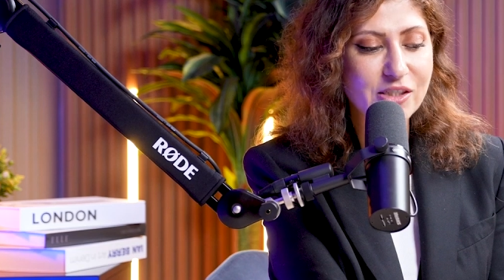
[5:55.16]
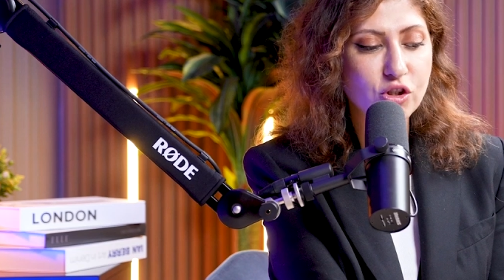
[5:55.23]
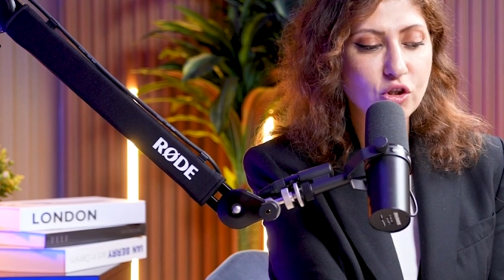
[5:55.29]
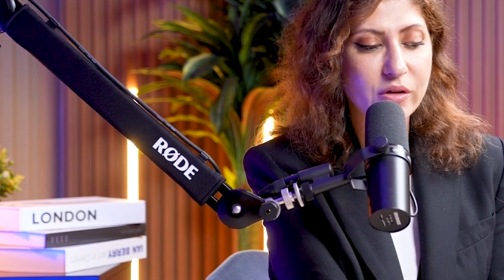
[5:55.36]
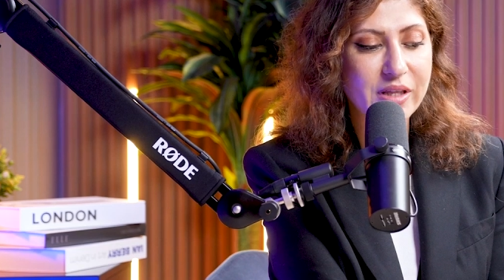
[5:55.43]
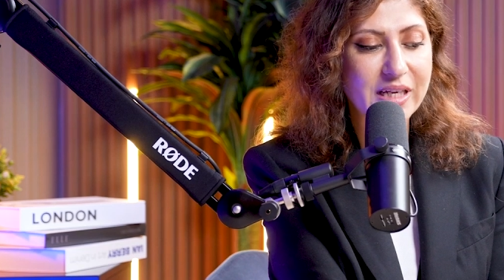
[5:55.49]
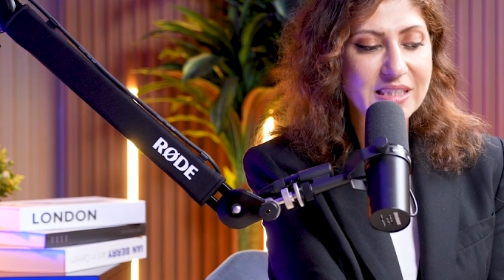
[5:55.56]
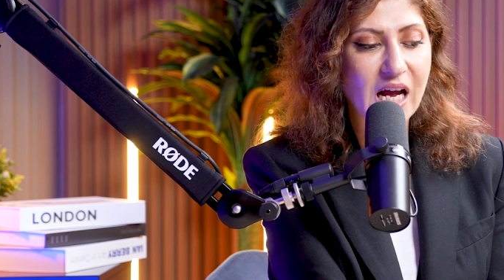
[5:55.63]

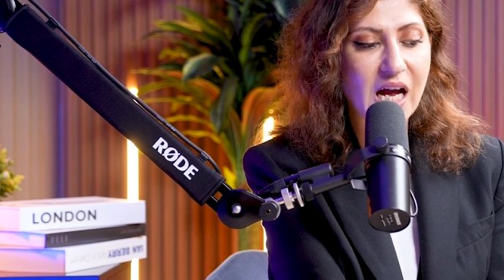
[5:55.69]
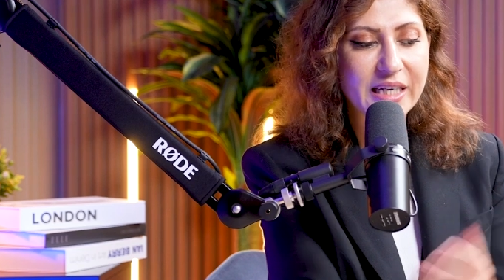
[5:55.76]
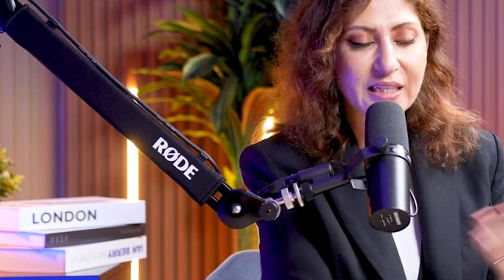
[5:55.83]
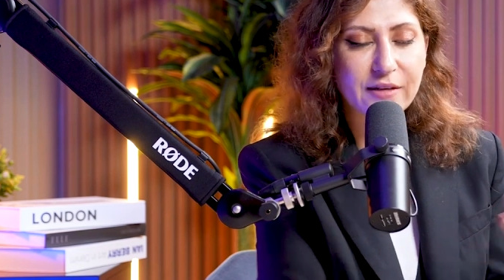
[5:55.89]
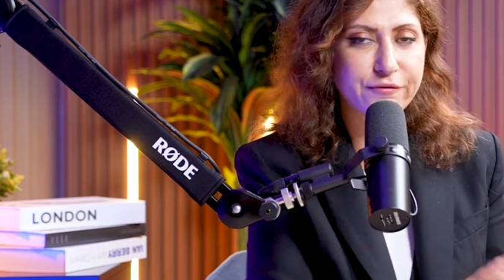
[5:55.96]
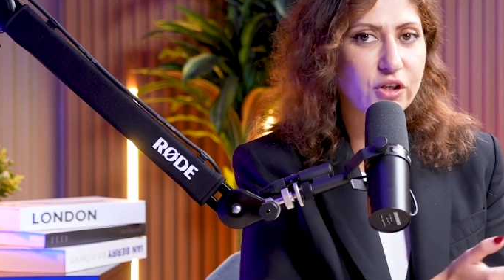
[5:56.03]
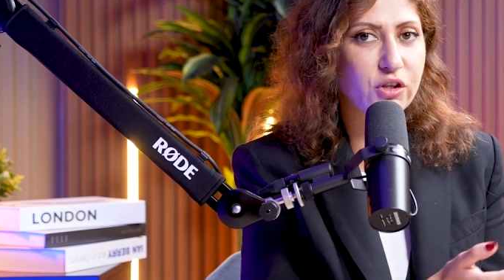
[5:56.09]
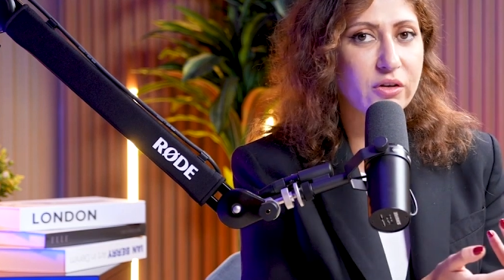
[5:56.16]
so that I
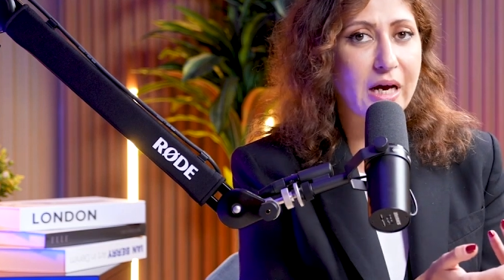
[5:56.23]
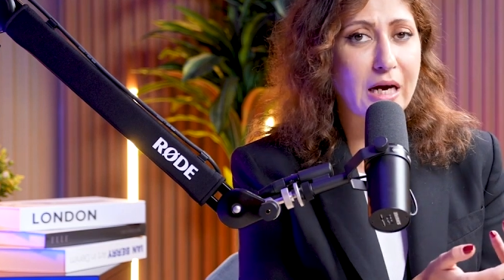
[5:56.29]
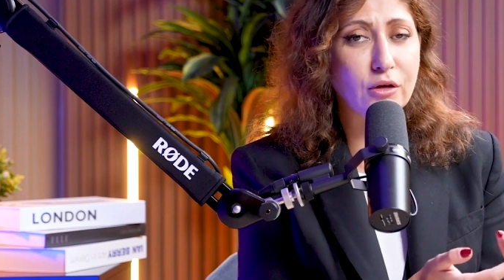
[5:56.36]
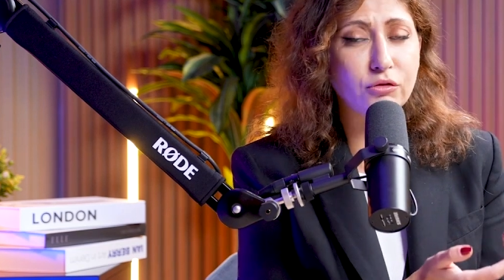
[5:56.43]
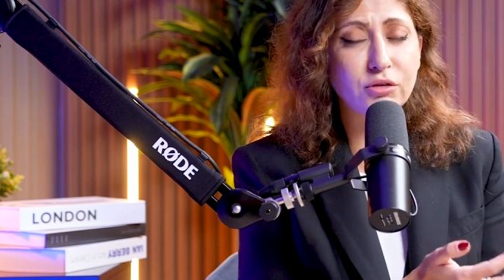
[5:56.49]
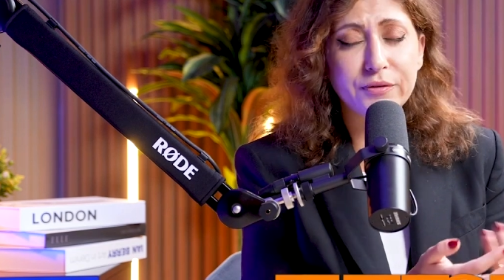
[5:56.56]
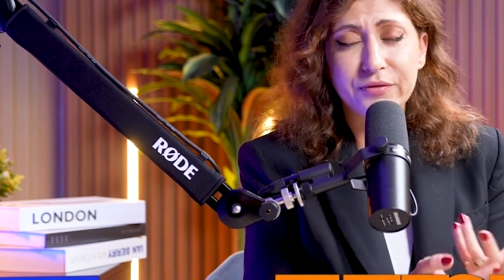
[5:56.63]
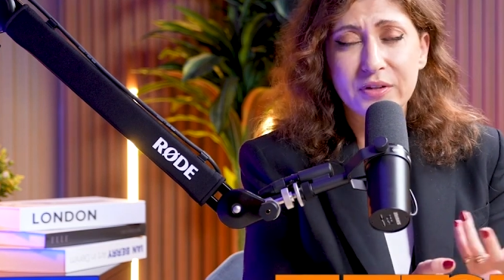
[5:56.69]
can figure
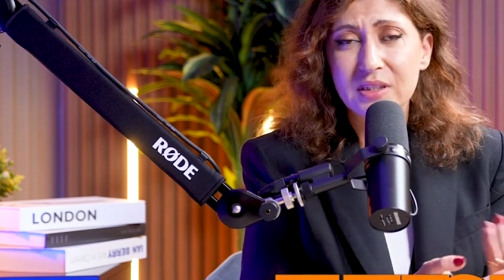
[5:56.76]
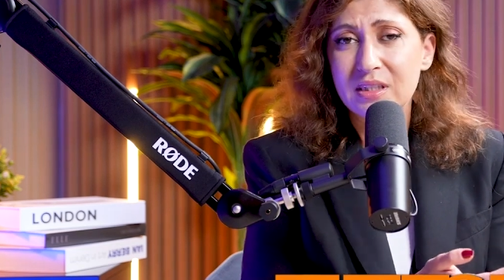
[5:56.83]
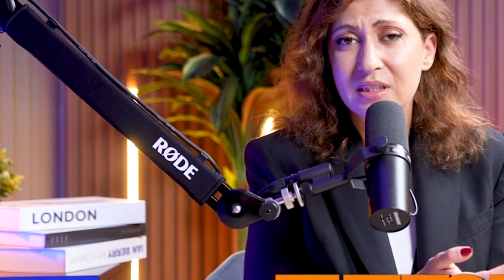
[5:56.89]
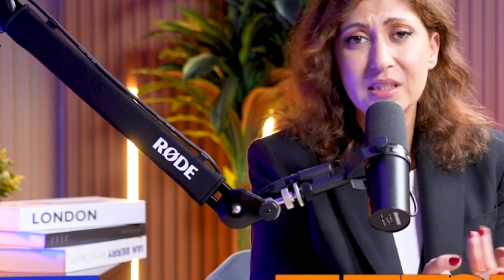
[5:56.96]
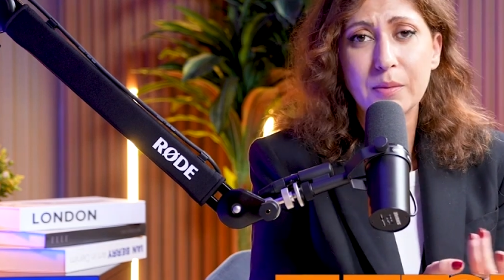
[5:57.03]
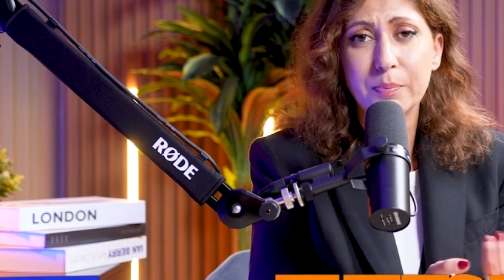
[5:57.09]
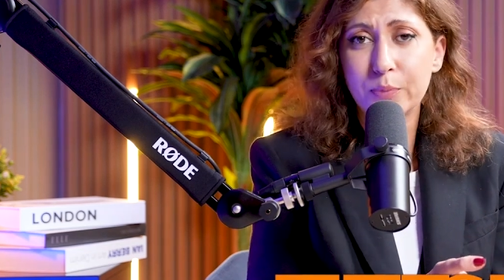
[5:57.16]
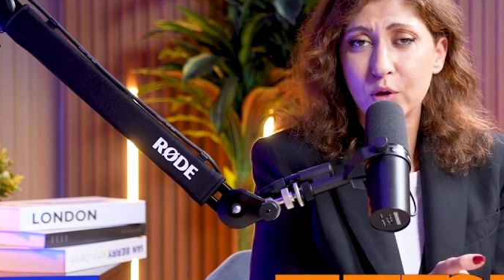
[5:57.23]
out if this
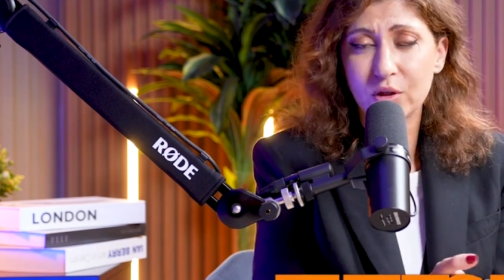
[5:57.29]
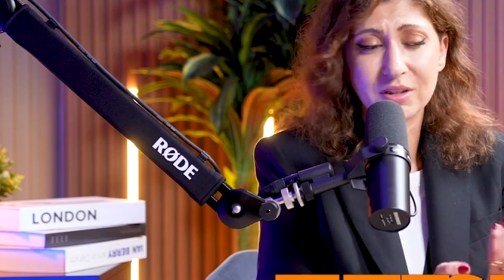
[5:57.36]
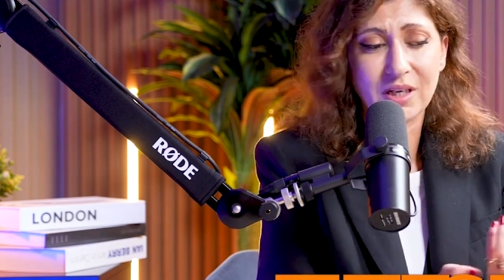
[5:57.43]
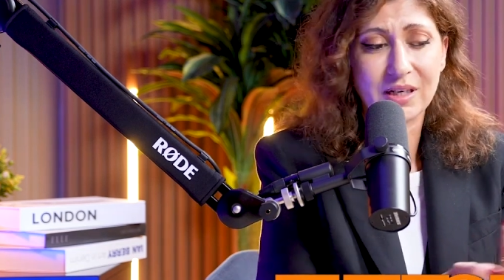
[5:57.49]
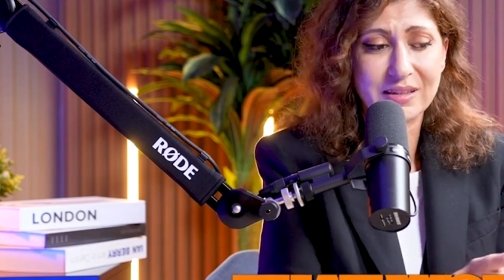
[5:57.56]
is a product